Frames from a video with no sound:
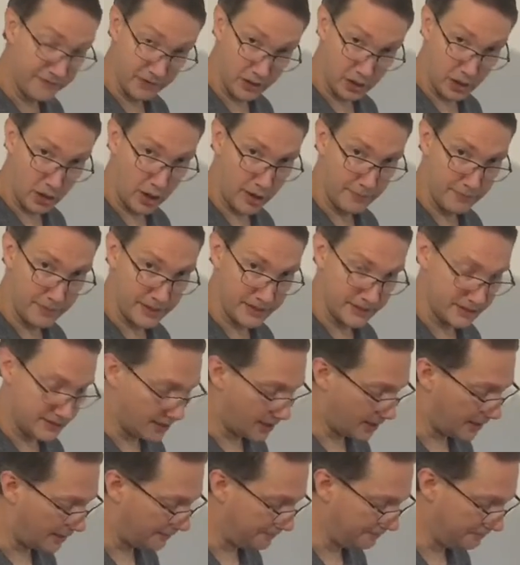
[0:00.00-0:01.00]
alignment
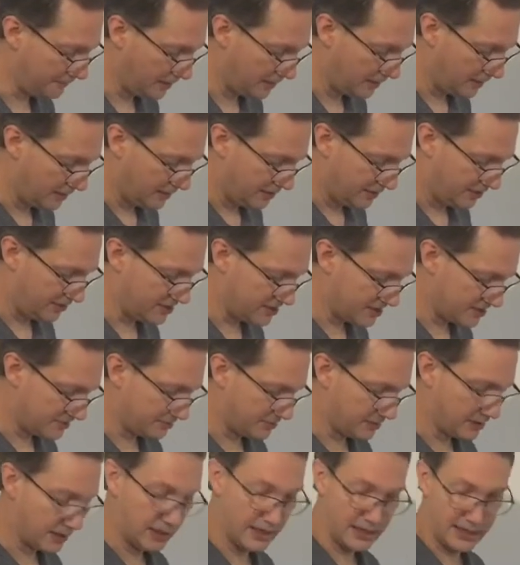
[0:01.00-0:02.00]
done, this
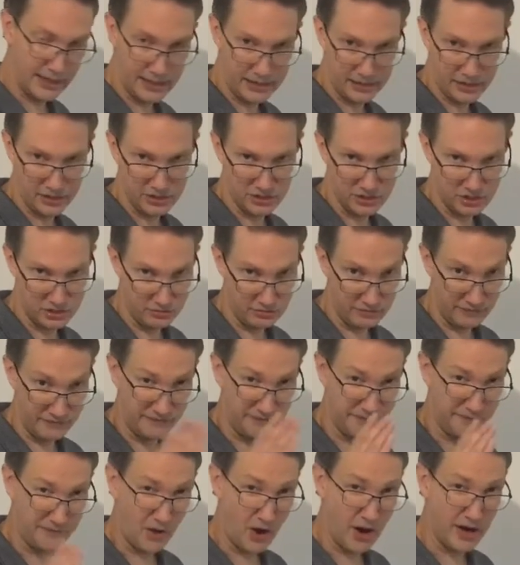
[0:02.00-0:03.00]
will allow you to do a
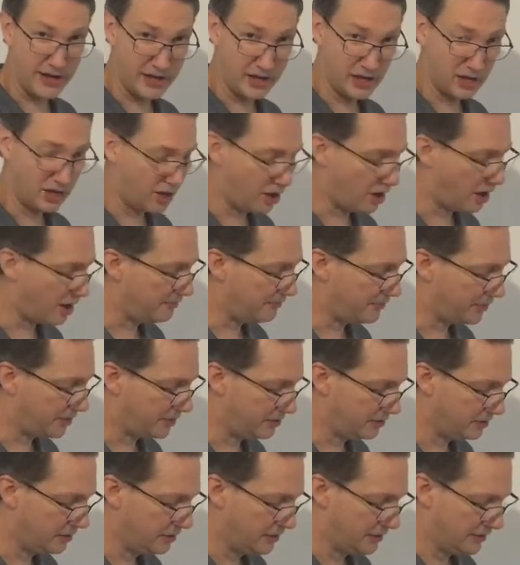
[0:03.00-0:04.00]
fine alignment
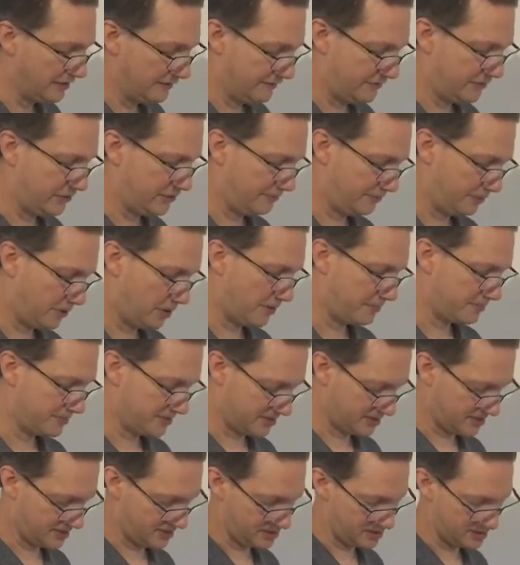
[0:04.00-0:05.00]
for the
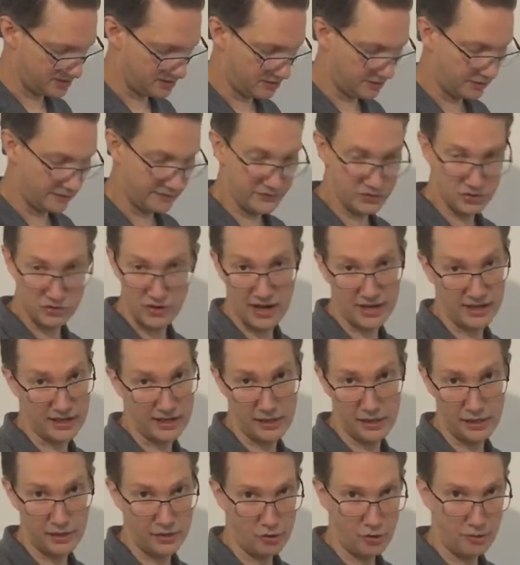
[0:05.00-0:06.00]
purposes of
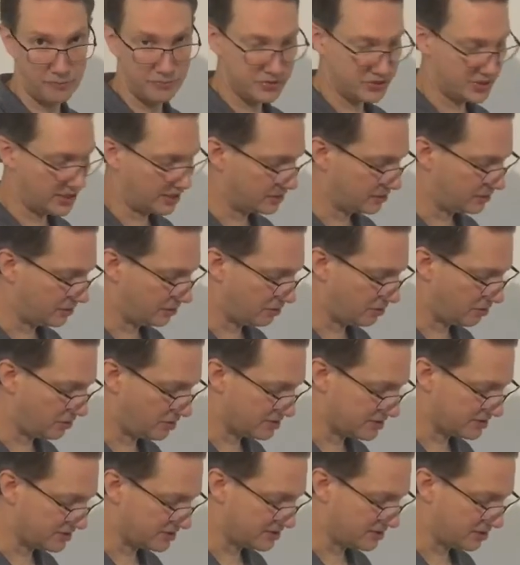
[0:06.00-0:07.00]
tracking an object
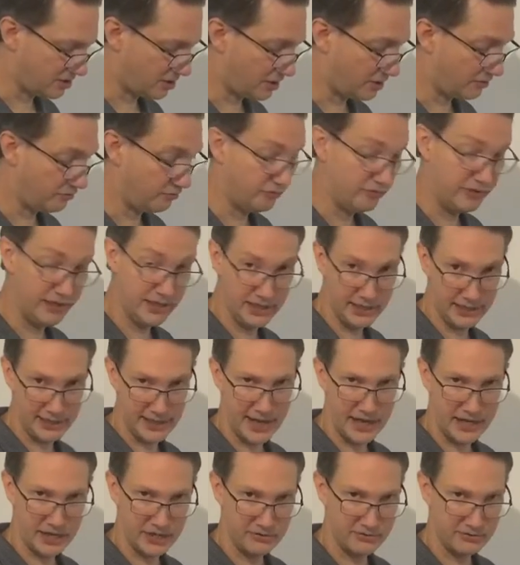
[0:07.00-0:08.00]
across the sky really
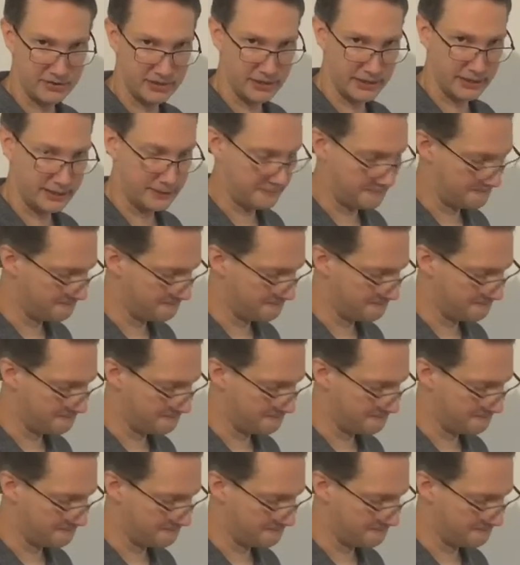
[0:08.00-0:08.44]
accurately.